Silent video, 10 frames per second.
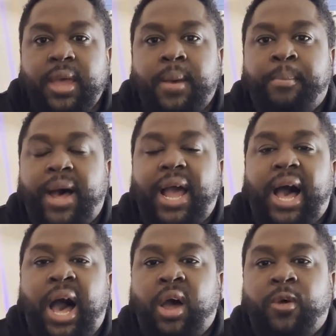by
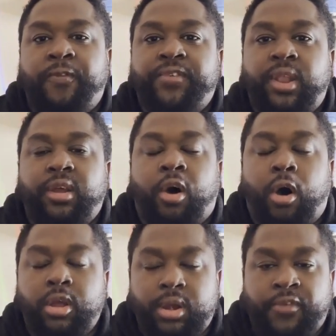autofilling
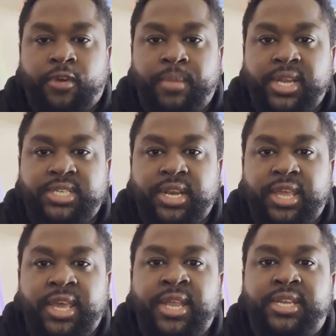all your information
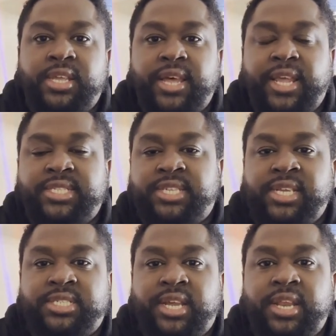into that
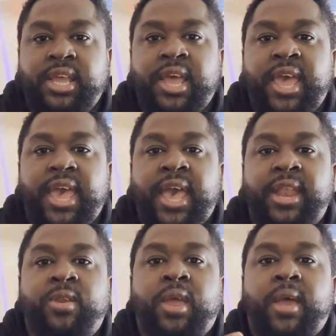extension
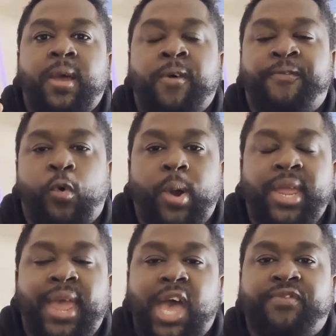and
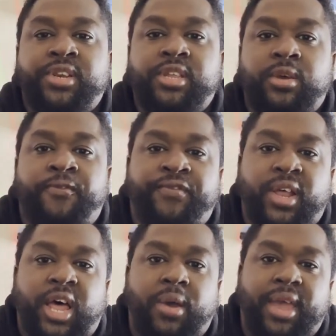avoiding having to
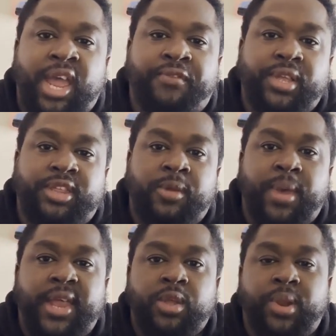fill out everything
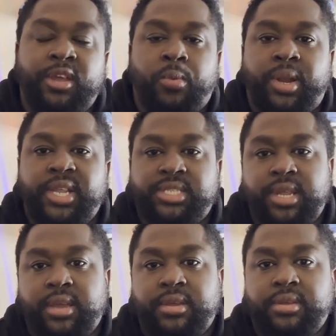manually on release
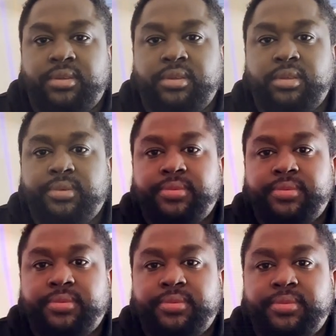day. The
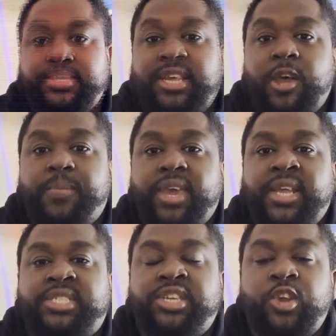second tip
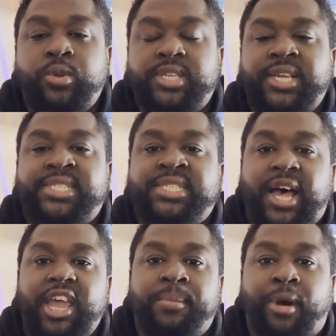is using
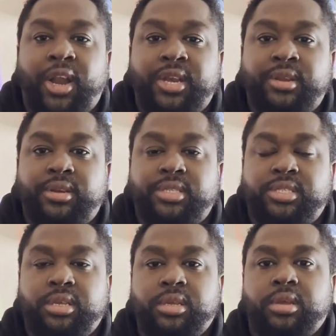site
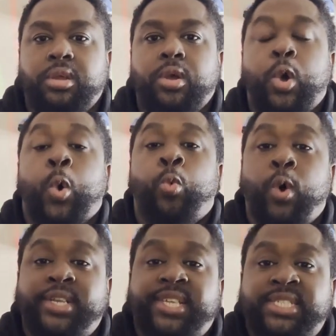monitors.
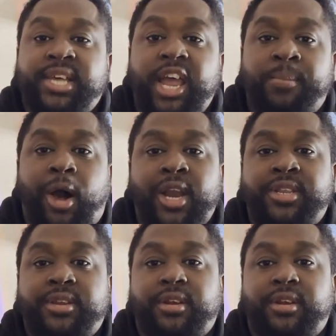What's the site monitor?